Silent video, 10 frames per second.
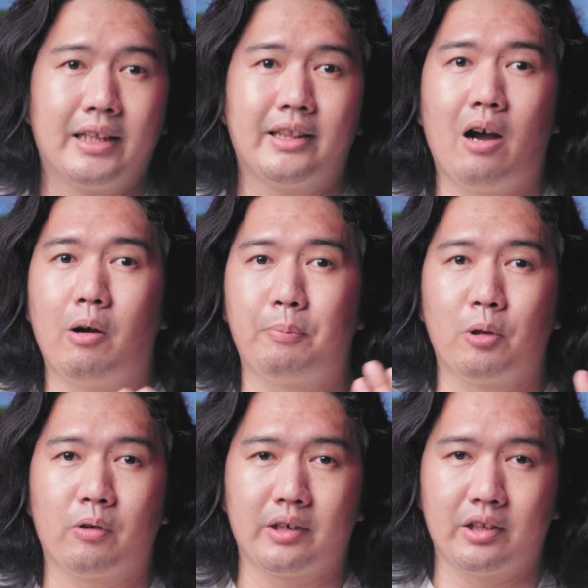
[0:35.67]
Now if
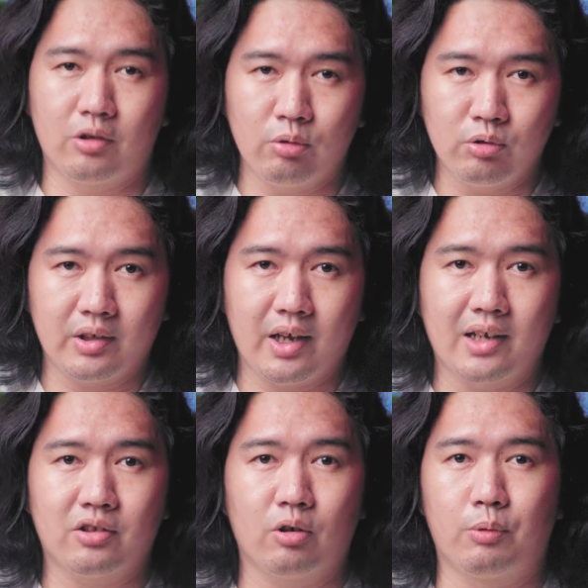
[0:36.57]
you're an
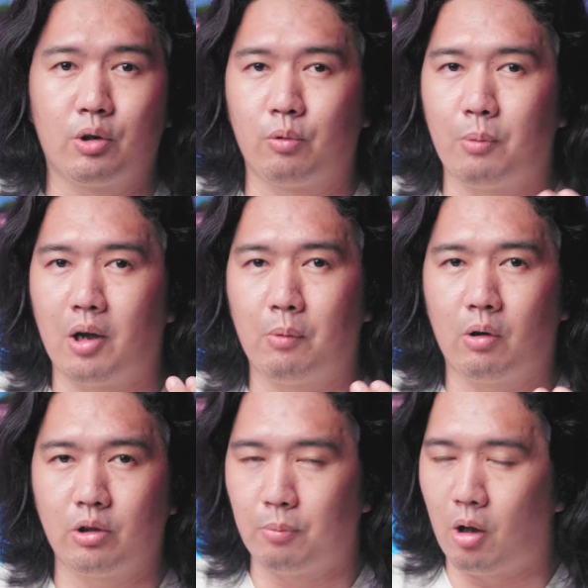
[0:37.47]
enthusiast or you uh,
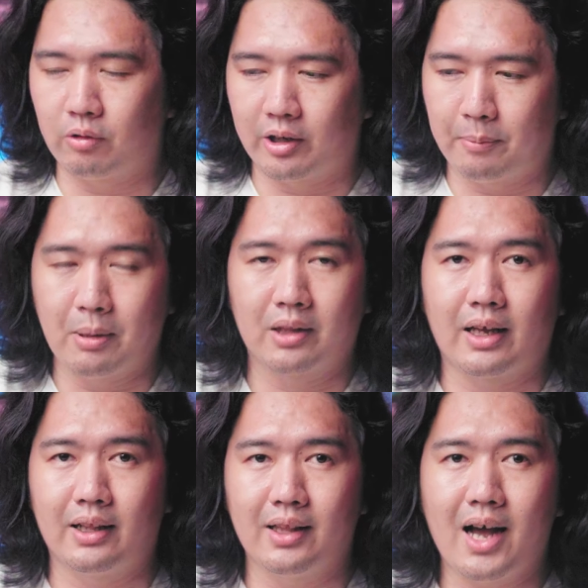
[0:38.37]
you've already built
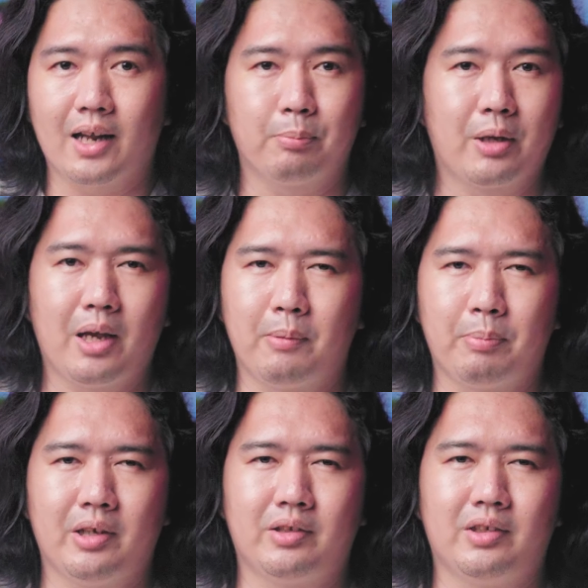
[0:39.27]
a lot of gaming
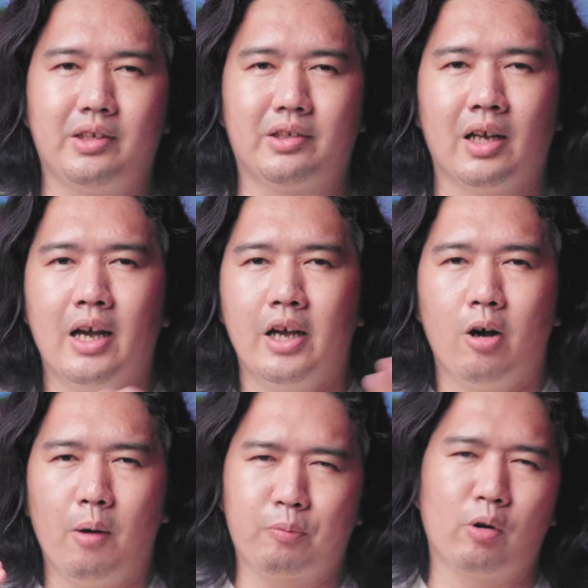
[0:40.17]
PCs,
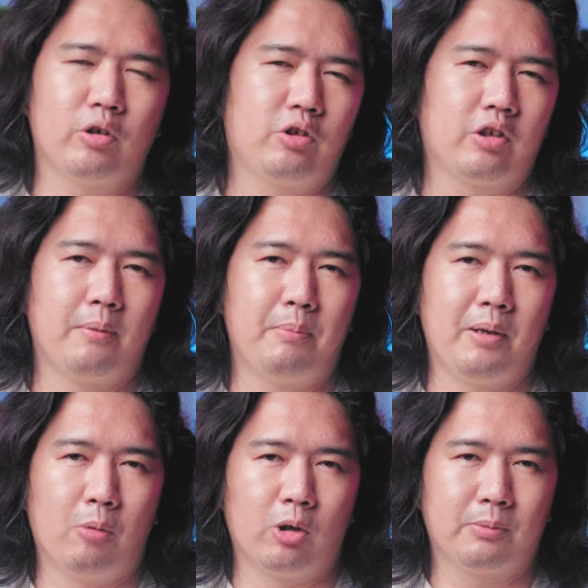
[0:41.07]
of course you can
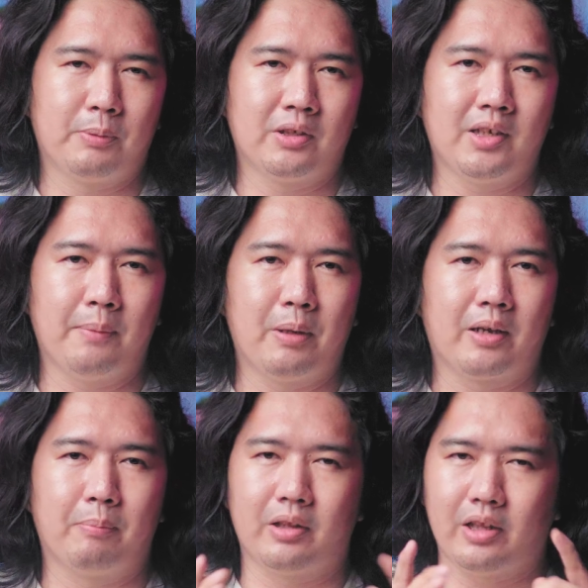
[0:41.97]
be more
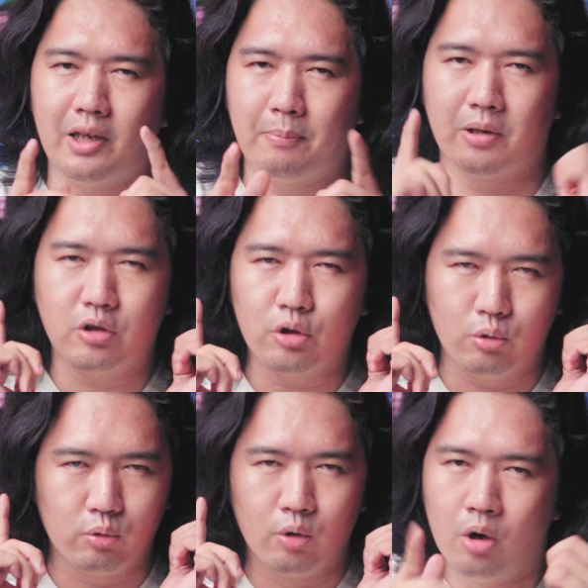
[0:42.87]
specific but even
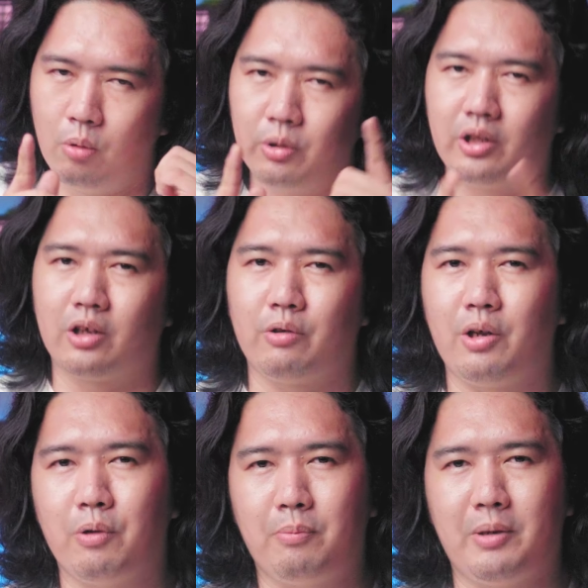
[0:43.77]
you would
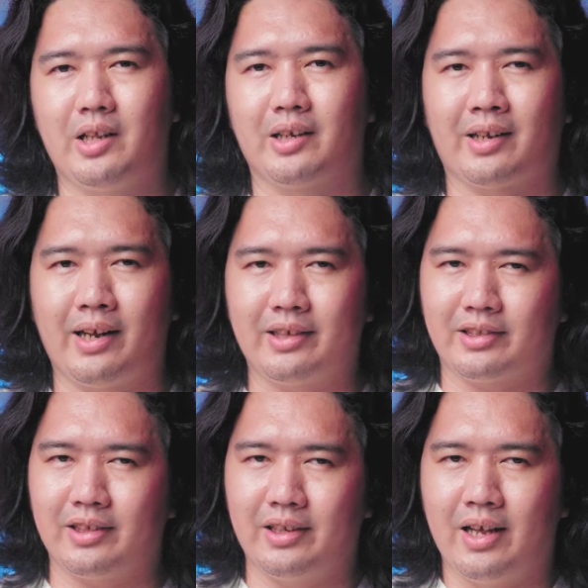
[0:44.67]
agree with me that
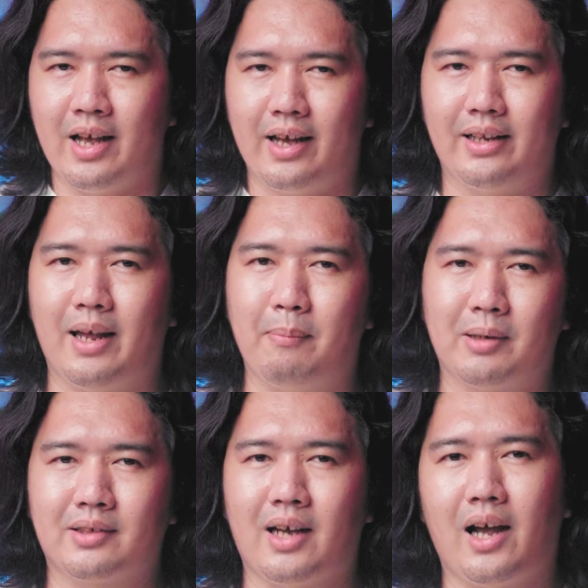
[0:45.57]
Kingston and
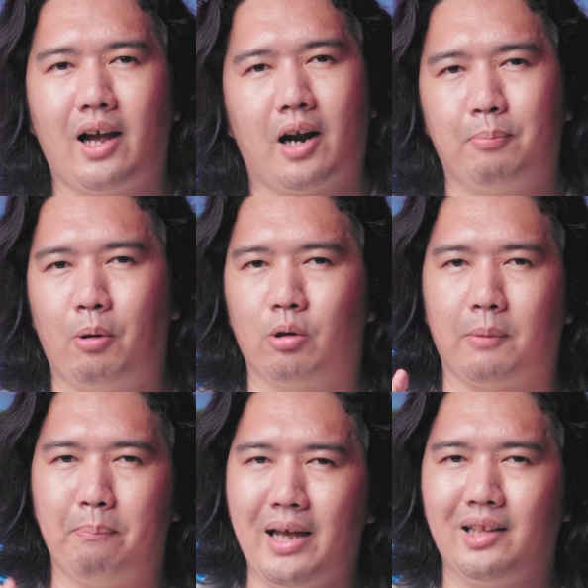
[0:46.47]
MSI are both
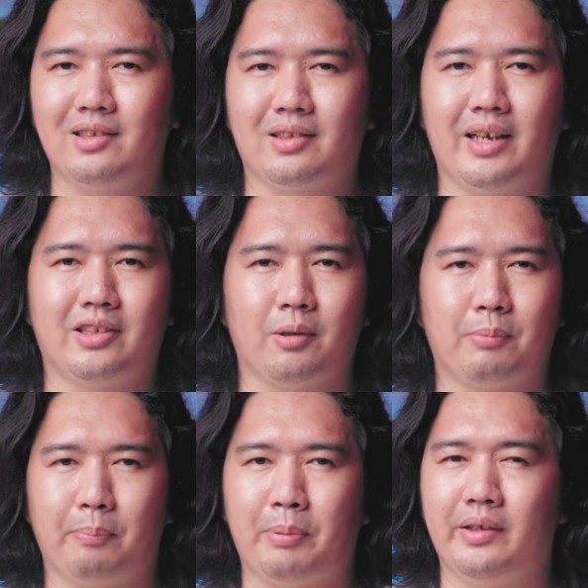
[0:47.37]
the mainstays of
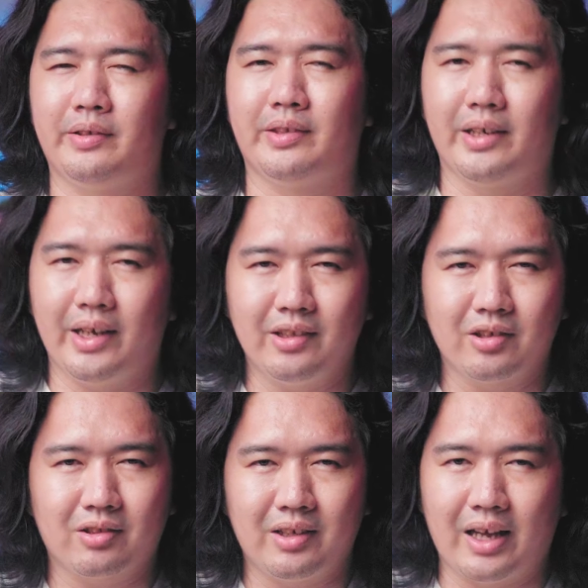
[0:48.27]
the PC
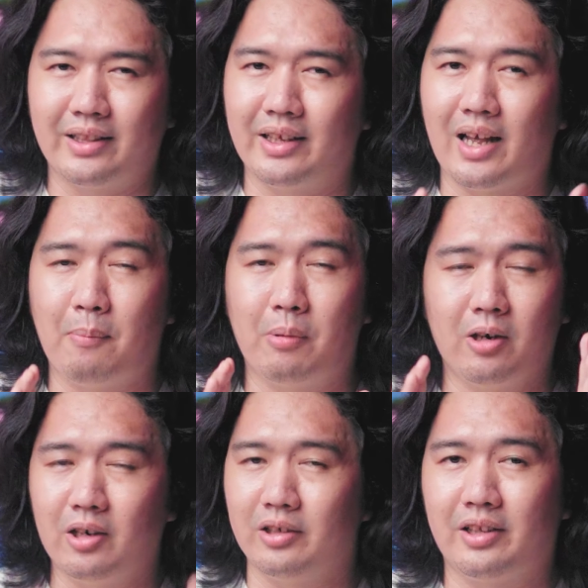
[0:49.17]
industry and they have
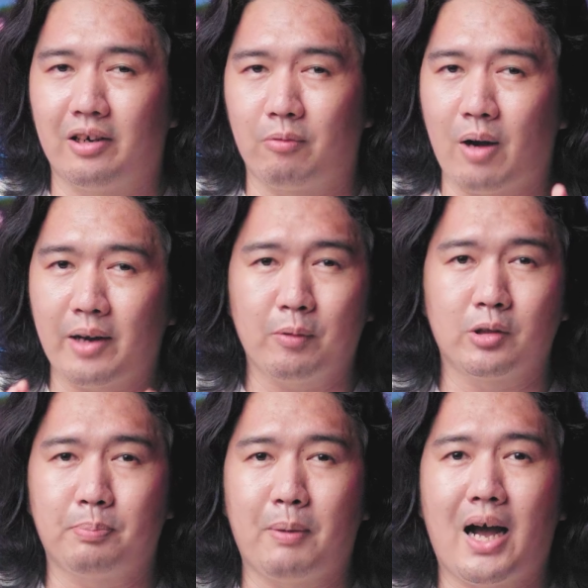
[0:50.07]
earned their
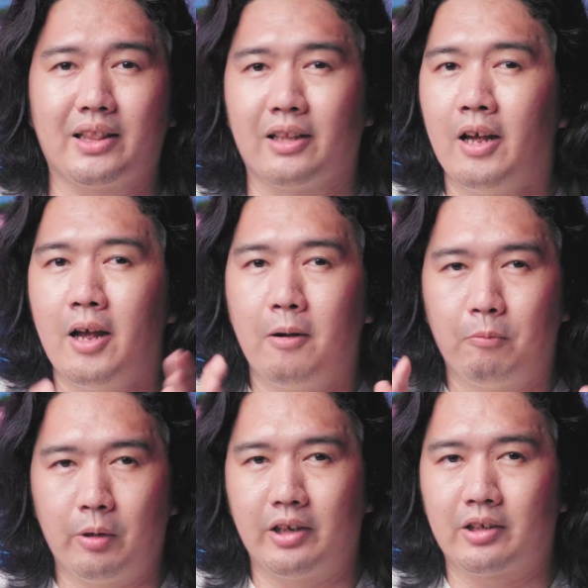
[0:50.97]
rightful spot
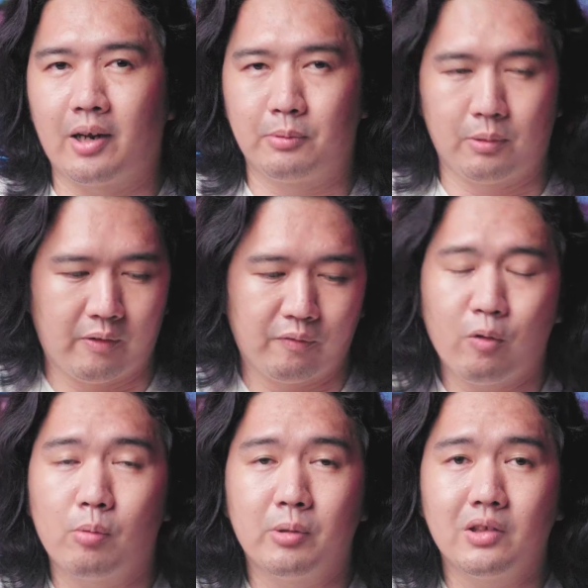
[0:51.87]
when it comes to
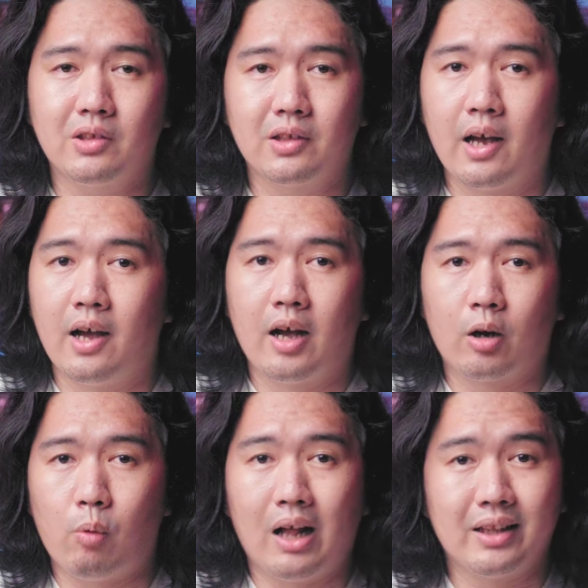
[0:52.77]
performance,
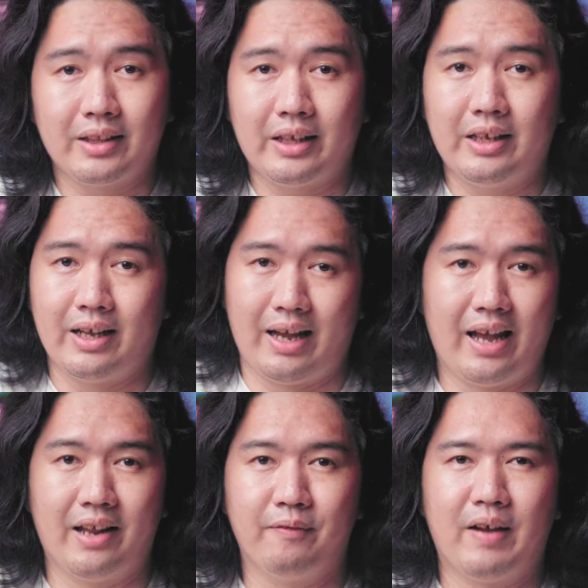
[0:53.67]
quality,
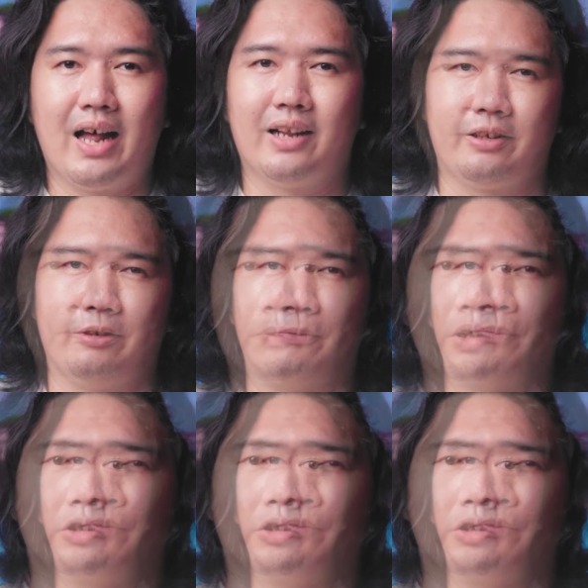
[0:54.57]
and value.